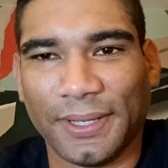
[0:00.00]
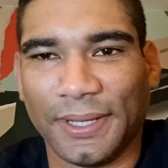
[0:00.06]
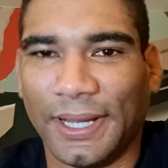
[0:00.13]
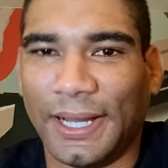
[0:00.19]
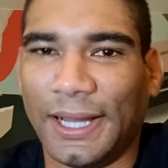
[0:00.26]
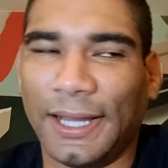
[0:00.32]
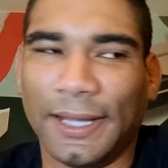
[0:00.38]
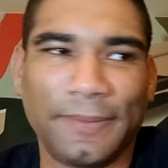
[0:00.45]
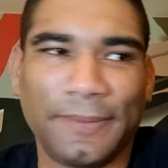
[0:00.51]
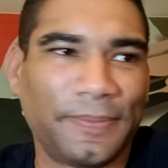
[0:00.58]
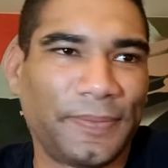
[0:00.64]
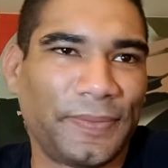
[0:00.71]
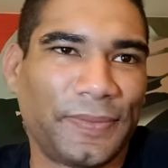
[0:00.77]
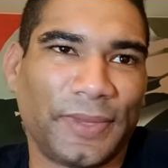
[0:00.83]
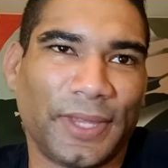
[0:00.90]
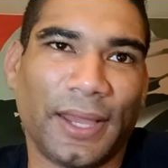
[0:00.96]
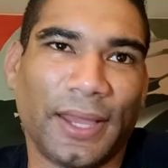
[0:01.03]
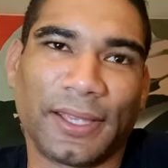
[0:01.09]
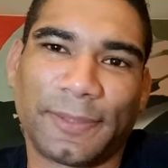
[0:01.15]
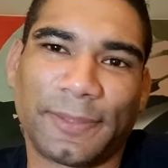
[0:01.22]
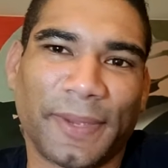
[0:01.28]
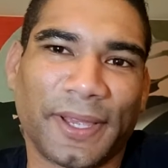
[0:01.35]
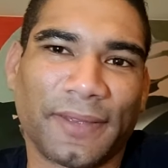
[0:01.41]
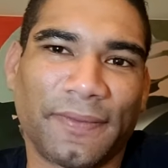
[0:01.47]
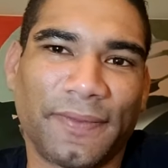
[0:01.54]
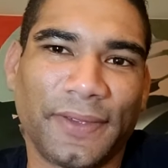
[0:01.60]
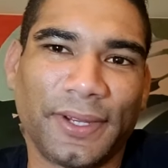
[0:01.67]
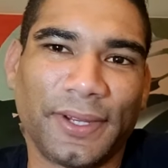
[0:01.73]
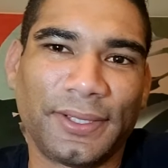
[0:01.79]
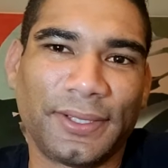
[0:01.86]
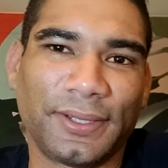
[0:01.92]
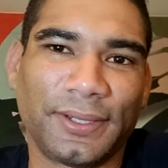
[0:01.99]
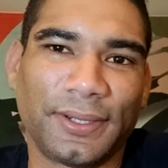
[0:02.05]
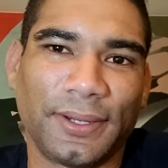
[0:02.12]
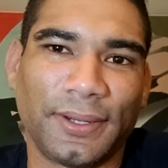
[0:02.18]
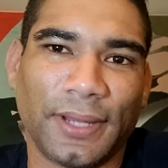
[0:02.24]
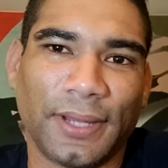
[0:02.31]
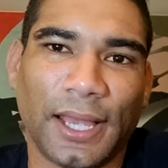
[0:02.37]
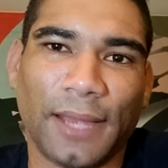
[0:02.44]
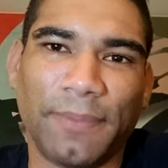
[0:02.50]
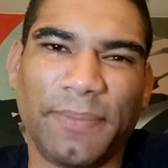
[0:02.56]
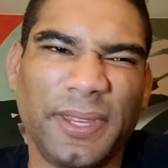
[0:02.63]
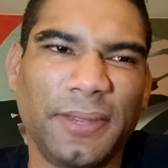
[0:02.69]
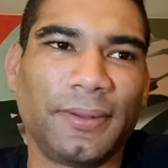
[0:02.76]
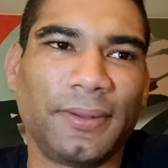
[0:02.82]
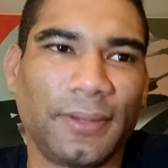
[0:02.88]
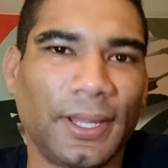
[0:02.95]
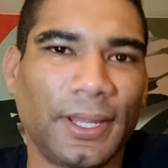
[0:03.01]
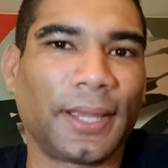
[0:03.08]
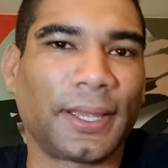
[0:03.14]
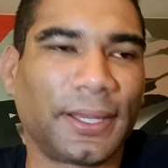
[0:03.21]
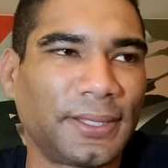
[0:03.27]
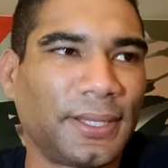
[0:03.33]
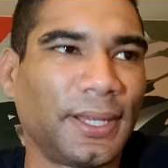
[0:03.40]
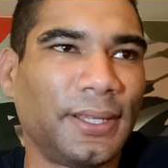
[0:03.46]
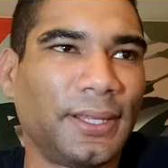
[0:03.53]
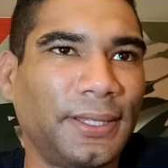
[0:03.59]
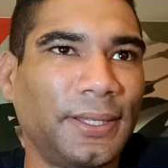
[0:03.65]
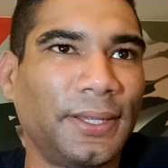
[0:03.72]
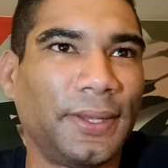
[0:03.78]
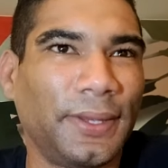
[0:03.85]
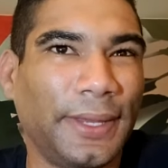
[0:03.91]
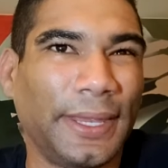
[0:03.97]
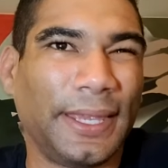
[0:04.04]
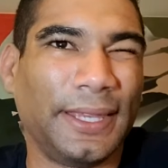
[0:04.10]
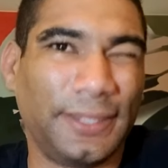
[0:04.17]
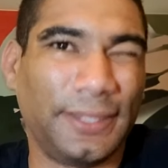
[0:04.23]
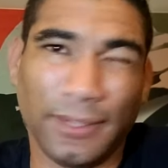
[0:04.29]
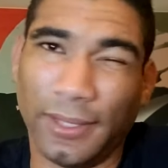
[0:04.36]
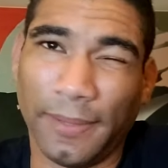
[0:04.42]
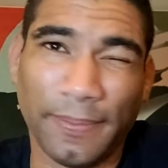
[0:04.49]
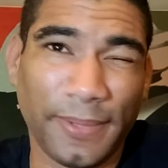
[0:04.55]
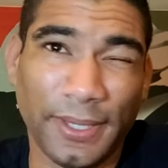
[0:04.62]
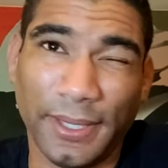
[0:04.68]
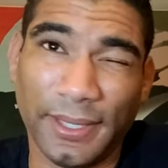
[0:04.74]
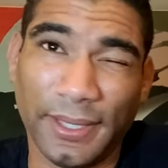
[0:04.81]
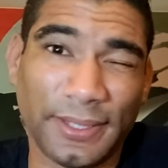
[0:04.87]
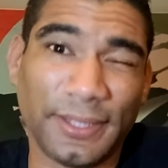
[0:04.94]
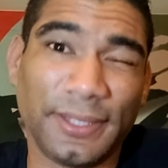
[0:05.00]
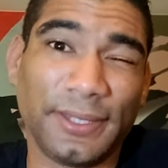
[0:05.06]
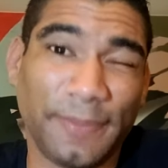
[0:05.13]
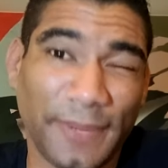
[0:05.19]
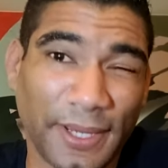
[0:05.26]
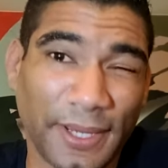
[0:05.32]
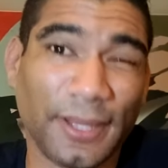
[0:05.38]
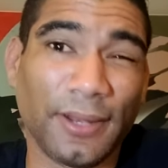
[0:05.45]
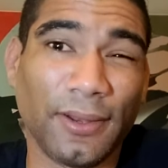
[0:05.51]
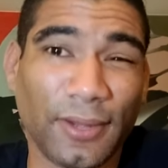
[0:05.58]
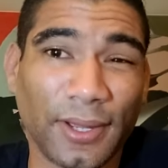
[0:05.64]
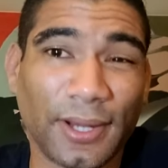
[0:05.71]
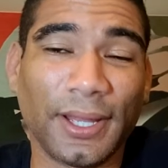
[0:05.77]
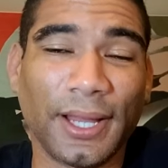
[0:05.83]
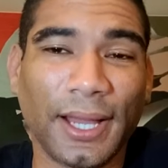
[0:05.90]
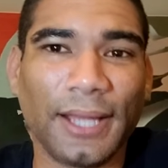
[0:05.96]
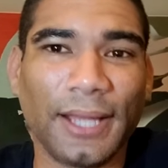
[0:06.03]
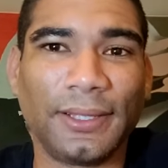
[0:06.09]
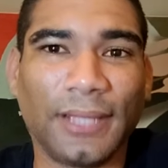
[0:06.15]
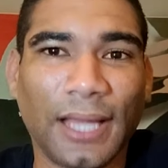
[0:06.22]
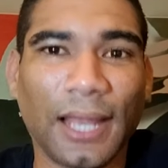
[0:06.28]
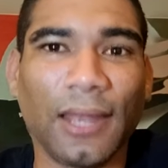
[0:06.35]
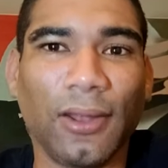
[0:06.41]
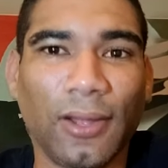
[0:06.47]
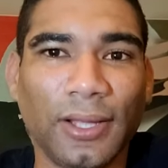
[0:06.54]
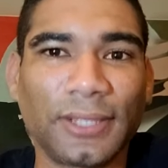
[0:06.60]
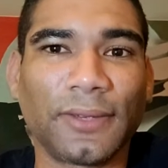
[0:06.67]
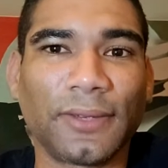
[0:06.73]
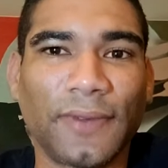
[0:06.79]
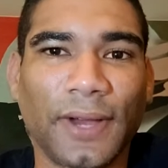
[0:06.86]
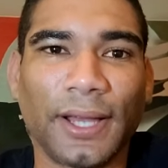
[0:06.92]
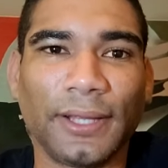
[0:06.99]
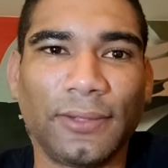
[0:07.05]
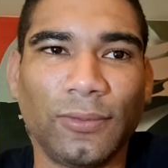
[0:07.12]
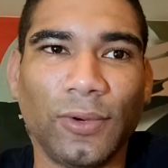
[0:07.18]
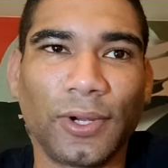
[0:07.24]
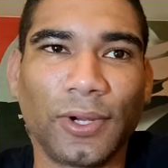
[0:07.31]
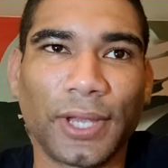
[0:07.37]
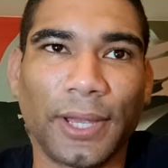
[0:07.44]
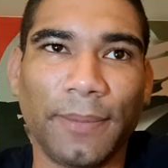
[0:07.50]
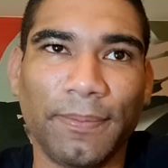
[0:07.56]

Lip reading: Ah, I expect a finish. I've been, like I said, it's not been easy. It's been a lot of hard work.